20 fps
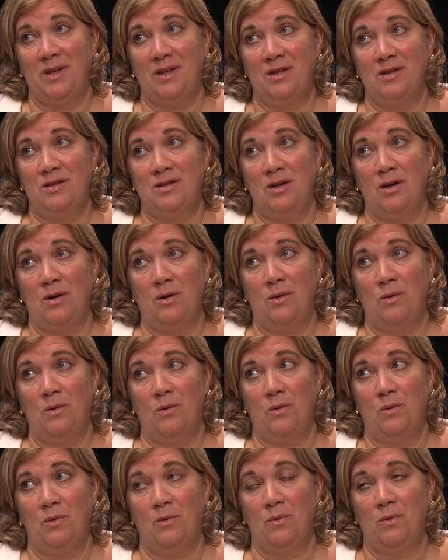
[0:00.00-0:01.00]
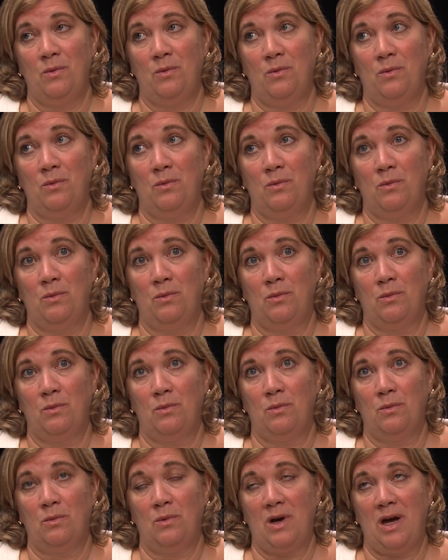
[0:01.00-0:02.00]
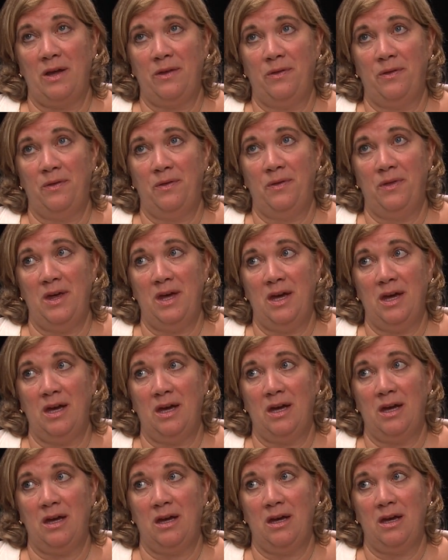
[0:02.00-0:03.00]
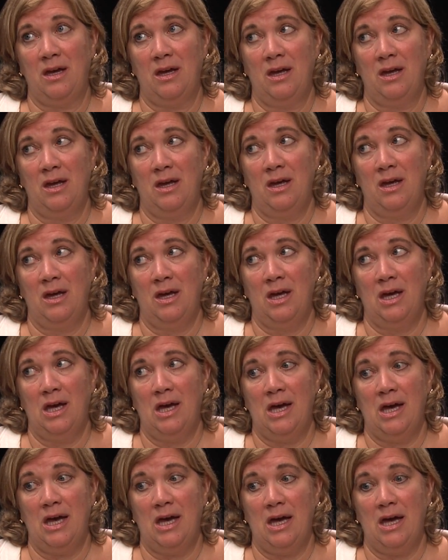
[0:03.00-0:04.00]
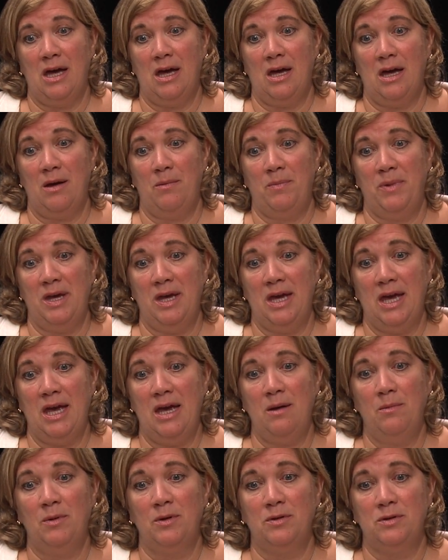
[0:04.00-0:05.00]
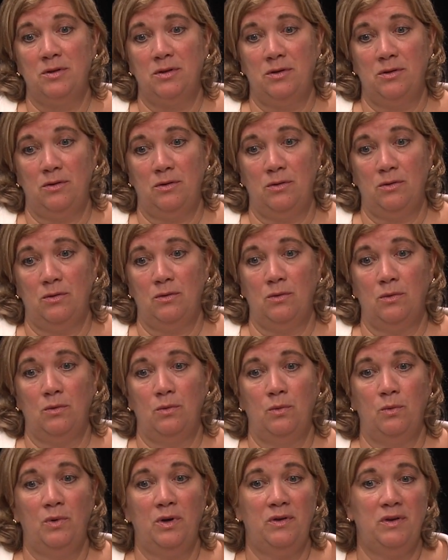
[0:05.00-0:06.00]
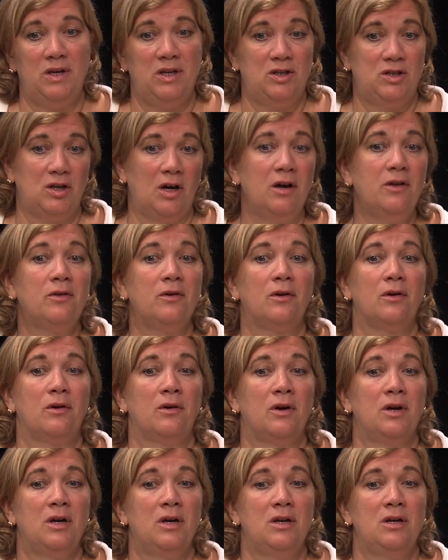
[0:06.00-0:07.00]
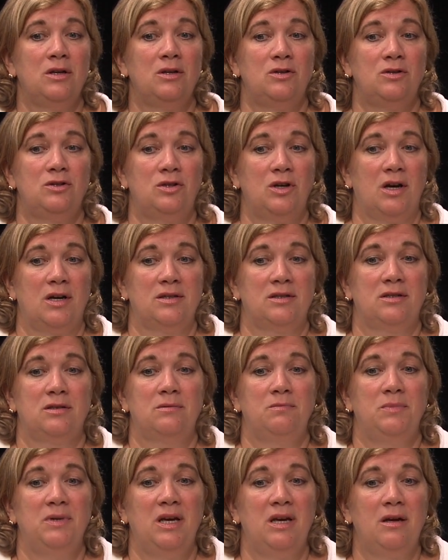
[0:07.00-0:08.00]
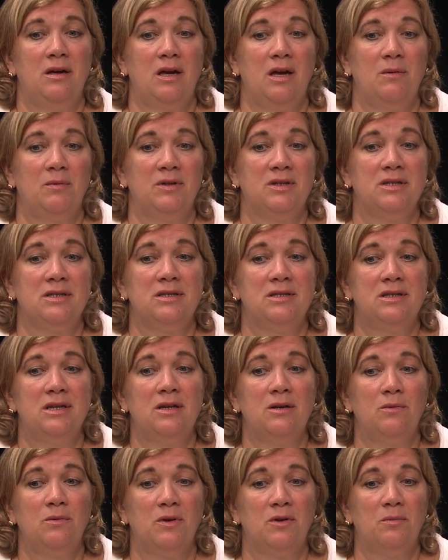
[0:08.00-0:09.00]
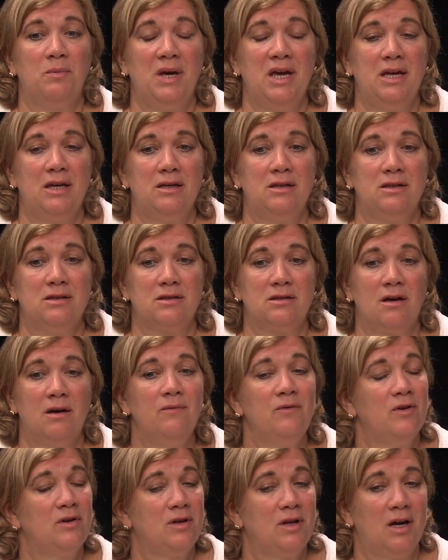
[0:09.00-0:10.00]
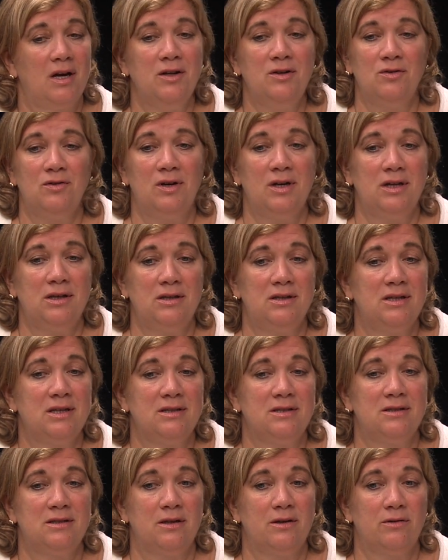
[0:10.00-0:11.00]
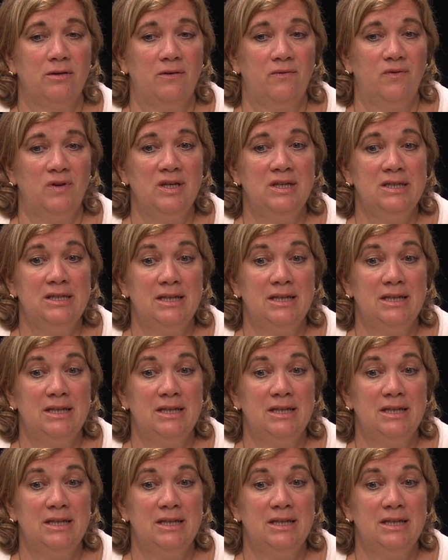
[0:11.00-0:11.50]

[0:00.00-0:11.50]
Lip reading: So I think being able to, with each other, just being able to sit with pain and discomfort, not trying to necessarily fix